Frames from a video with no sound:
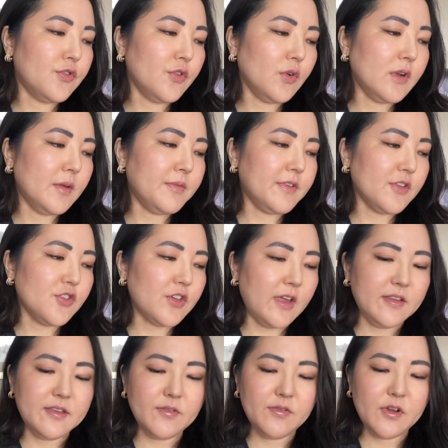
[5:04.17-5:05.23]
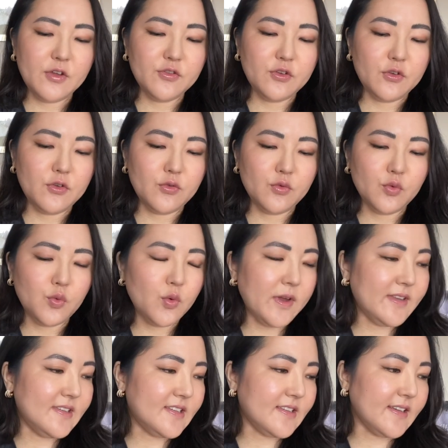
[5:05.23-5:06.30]
Dior lipstick shade
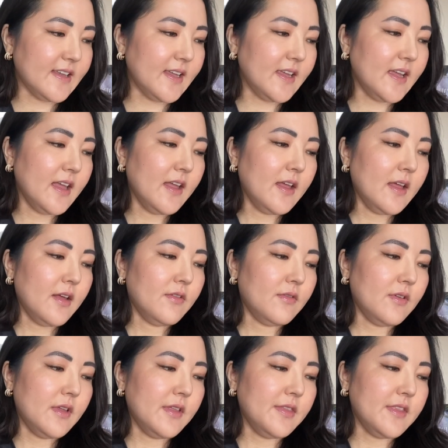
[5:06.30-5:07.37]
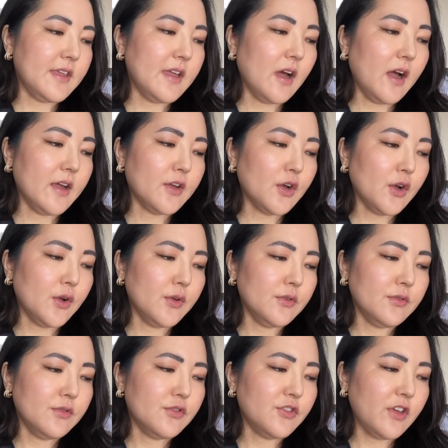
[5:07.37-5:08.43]
720 in the
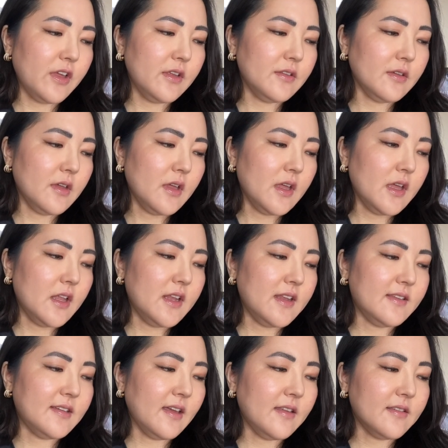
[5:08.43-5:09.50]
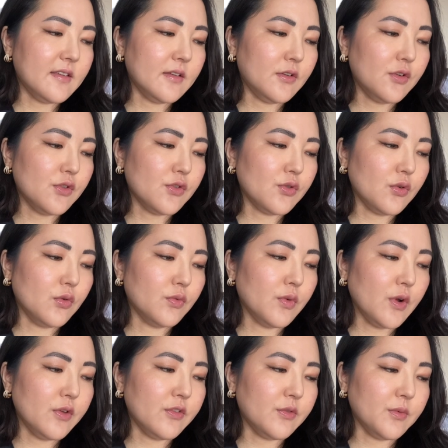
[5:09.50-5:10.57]
Icon shade, an intense and couture
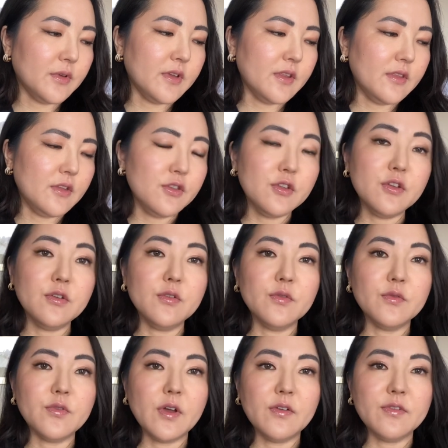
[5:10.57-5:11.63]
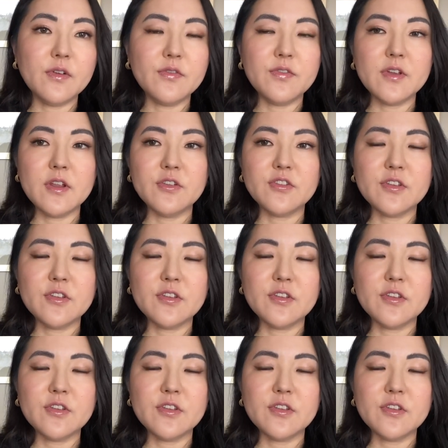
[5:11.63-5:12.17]
rosewood in the new velvet finish.